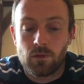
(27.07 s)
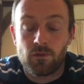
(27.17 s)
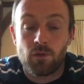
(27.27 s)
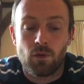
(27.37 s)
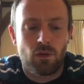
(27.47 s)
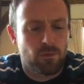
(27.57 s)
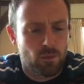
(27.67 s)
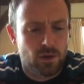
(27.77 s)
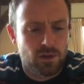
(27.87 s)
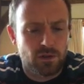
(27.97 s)
for
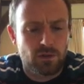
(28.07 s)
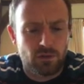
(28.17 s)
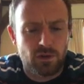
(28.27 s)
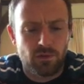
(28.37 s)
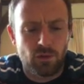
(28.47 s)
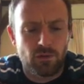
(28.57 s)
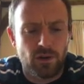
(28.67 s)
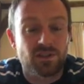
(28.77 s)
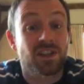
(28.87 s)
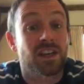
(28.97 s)
one, two, three, four,
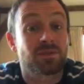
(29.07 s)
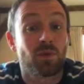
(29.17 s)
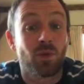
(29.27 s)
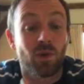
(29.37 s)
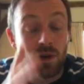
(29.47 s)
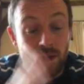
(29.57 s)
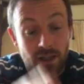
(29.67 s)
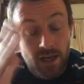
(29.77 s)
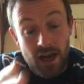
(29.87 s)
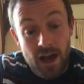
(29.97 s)
five, six more
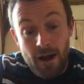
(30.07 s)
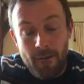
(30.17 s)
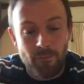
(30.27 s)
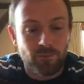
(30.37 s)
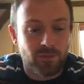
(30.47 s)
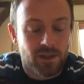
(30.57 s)
um,